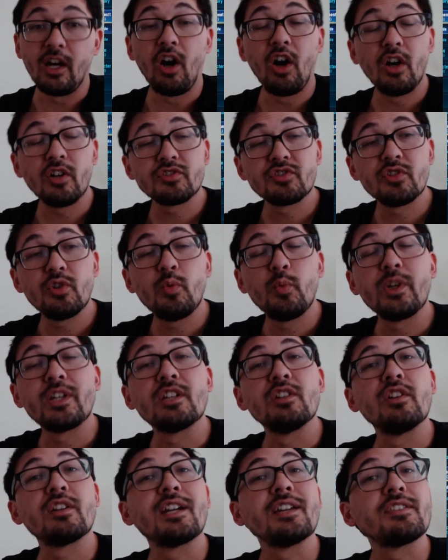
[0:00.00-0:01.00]
Also, we can
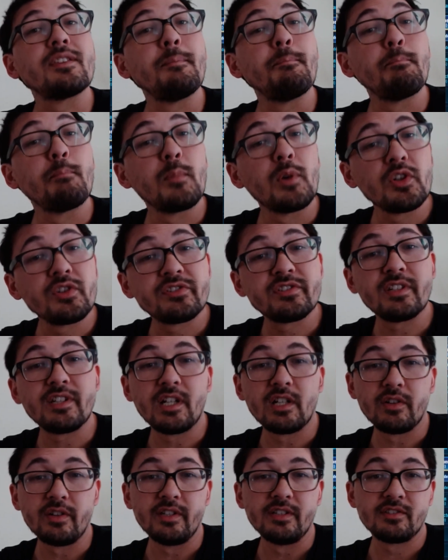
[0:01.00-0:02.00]
look at the
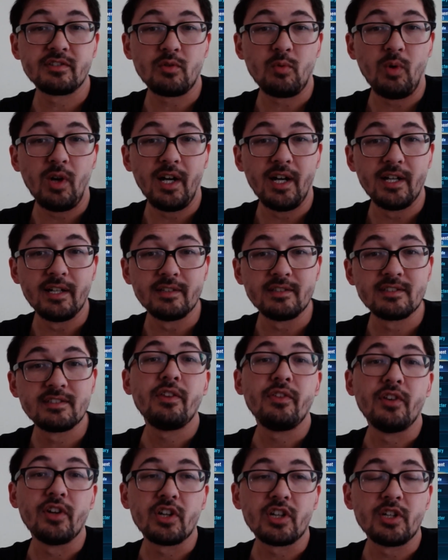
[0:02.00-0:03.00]
mercenary squads.
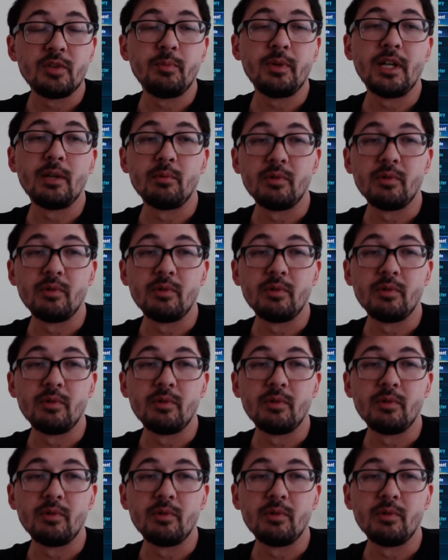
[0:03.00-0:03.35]
They're going to be able